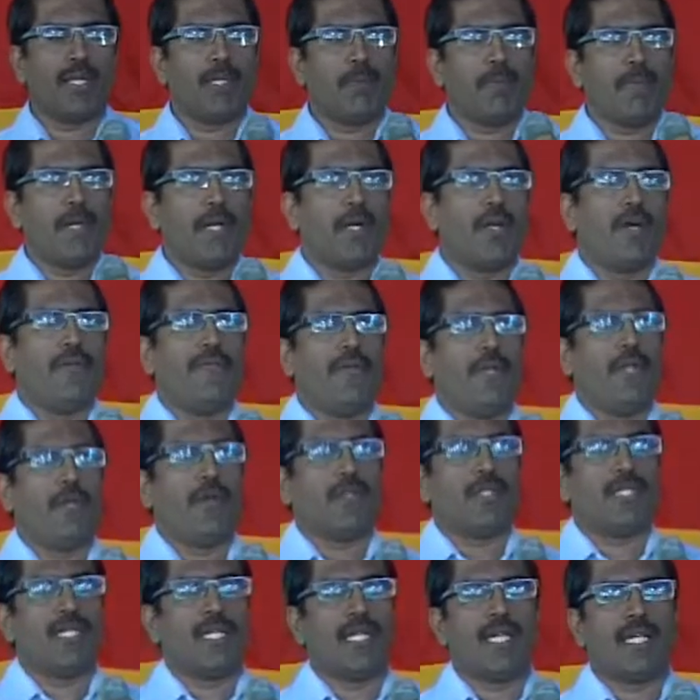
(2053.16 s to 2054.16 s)
period of
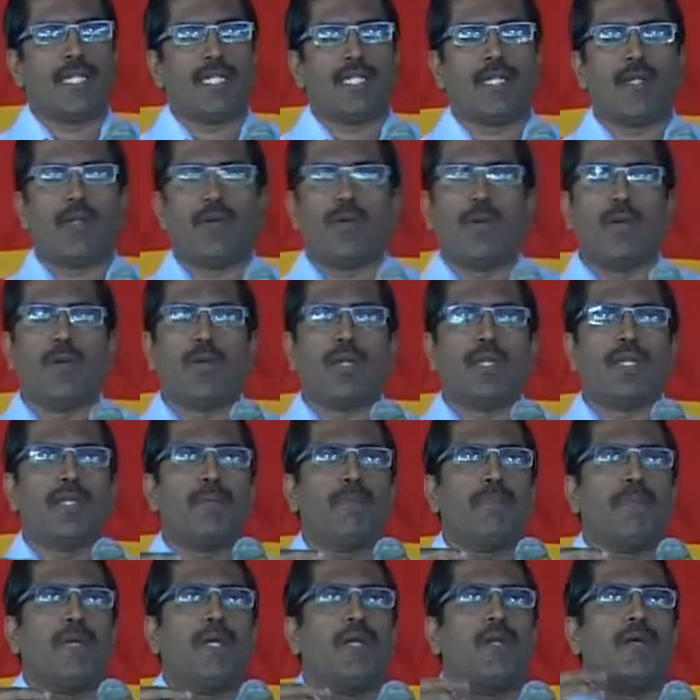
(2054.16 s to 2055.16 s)
intoxication or during the
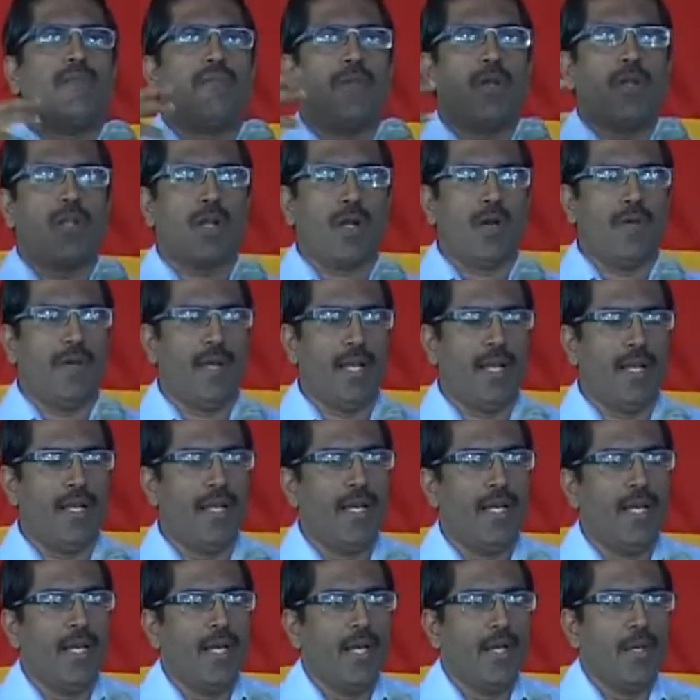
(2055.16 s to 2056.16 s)
period of withdrawal,
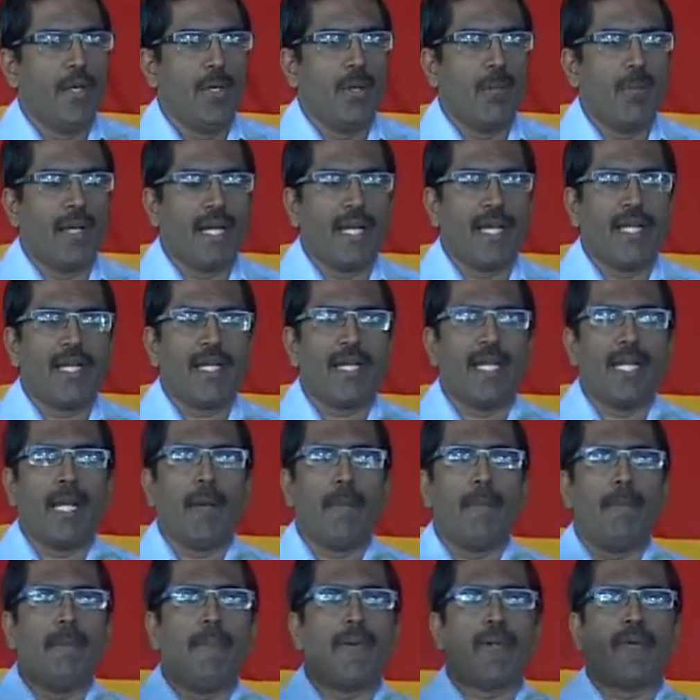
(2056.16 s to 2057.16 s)
you may get a
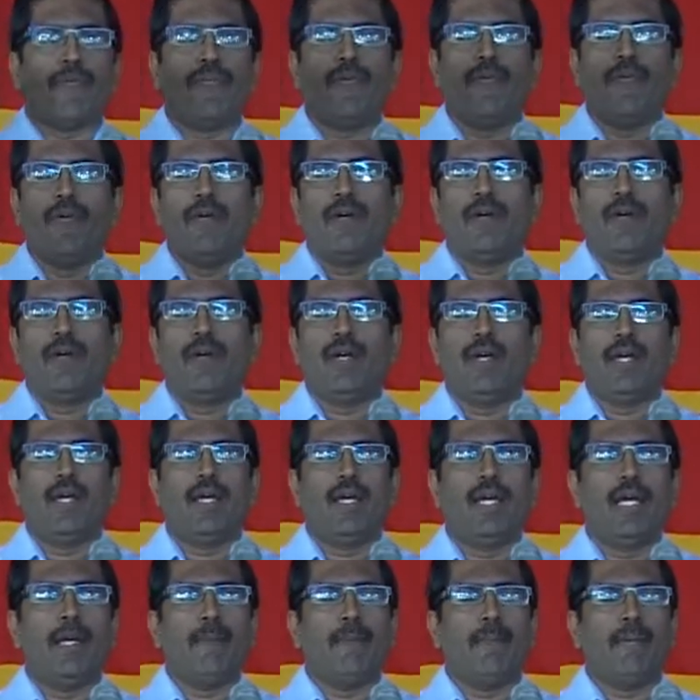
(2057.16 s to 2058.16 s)

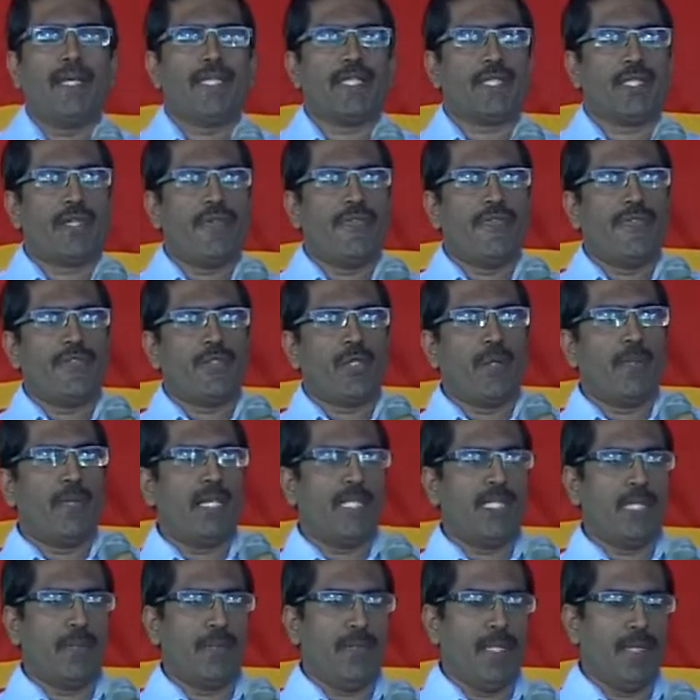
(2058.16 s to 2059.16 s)
mix of so many
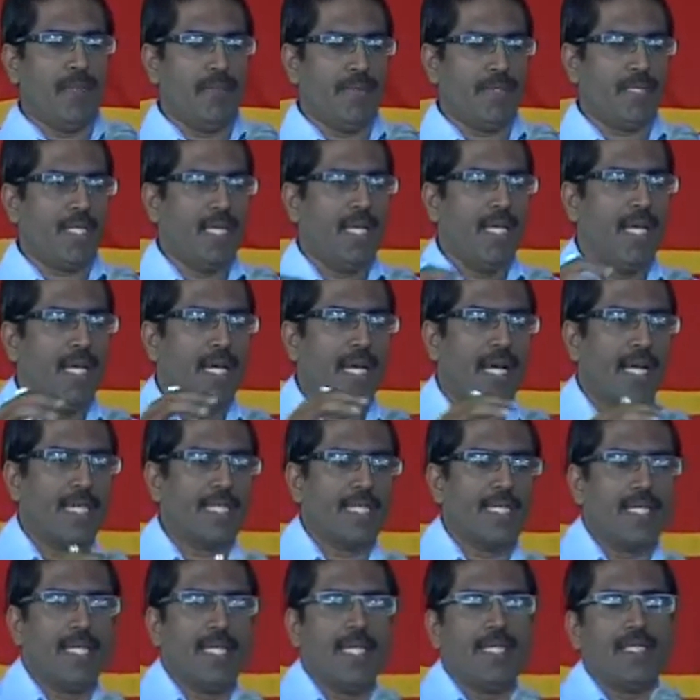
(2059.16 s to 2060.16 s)
symptoms.
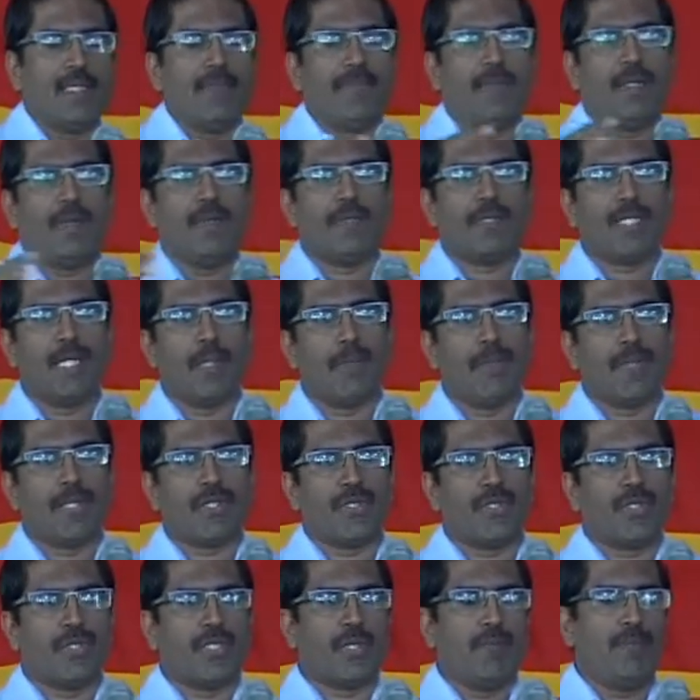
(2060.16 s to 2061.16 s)
Anxiety symptoms,
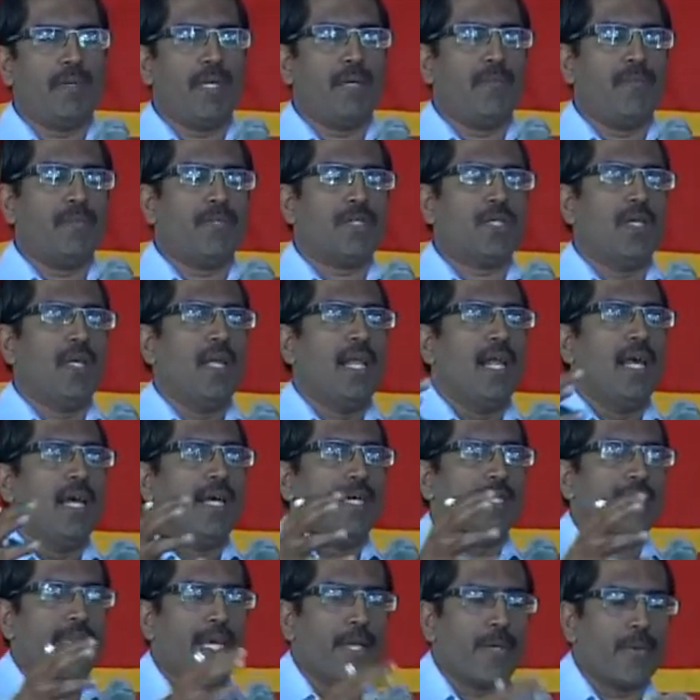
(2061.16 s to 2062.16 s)
depressive symptoms,
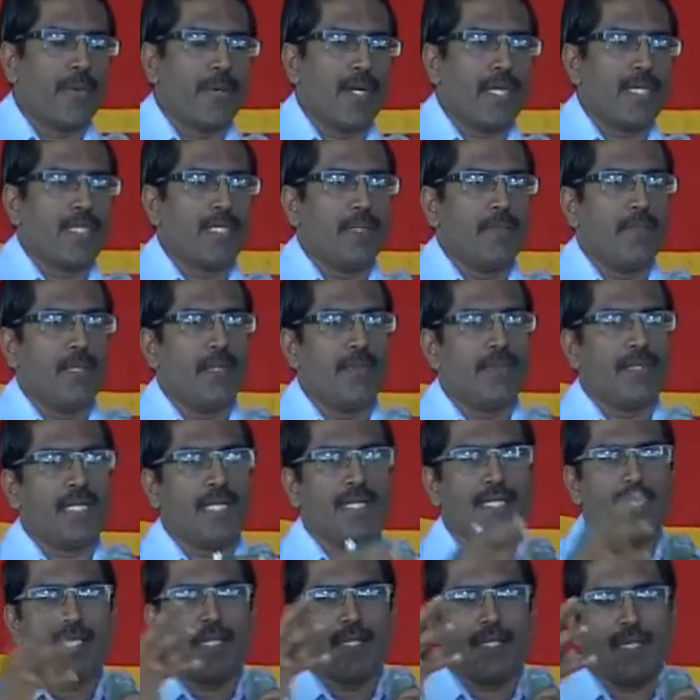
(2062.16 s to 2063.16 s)
psychotic symptoms,
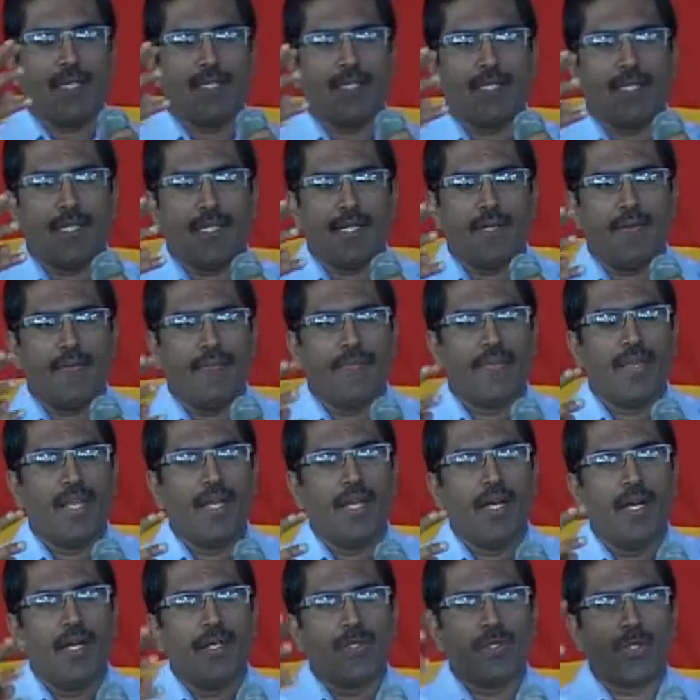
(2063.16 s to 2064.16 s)
etc., etc.
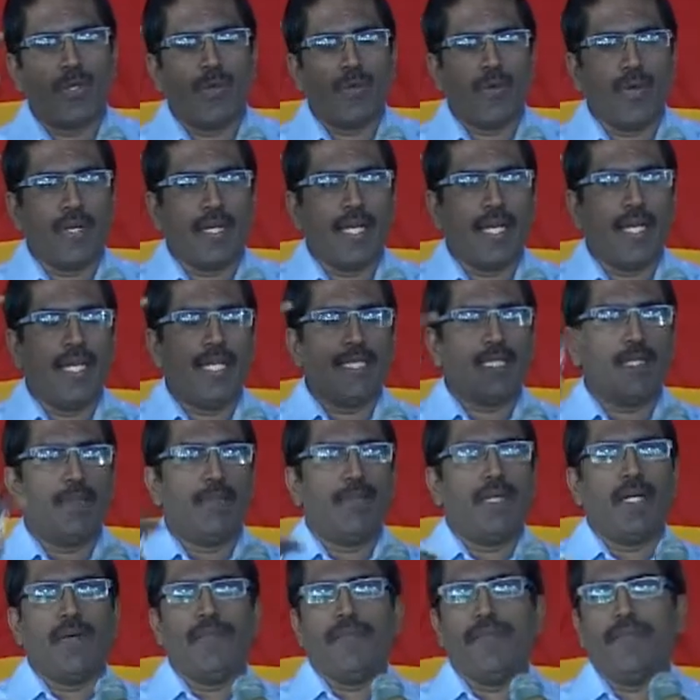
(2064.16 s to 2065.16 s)
So any
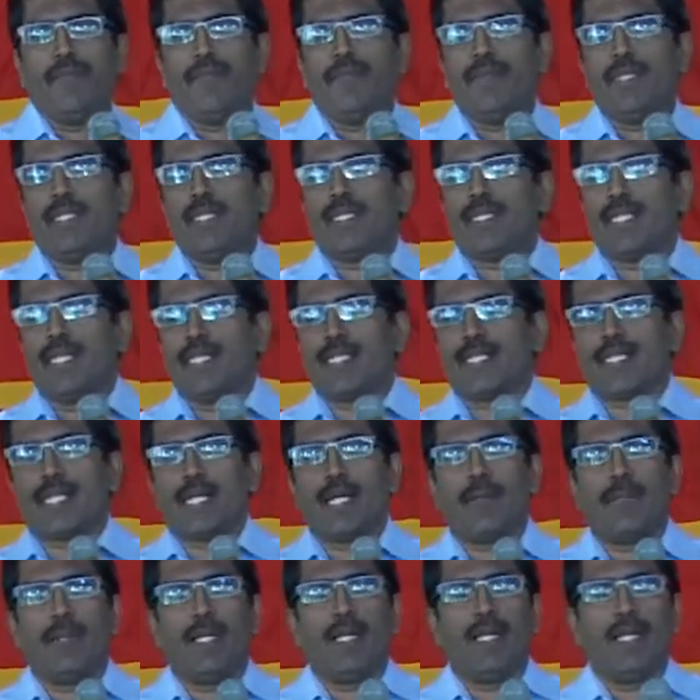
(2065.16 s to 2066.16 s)
symptom which is
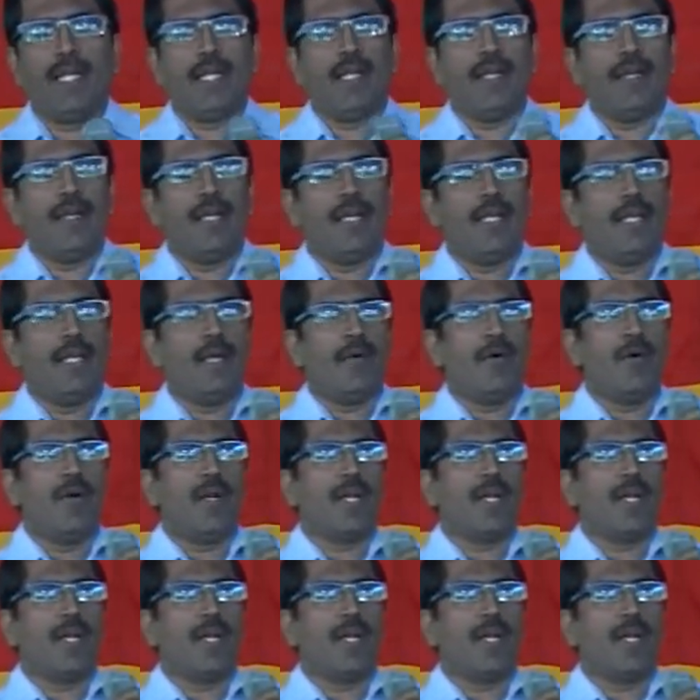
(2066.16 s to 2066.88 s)
described in all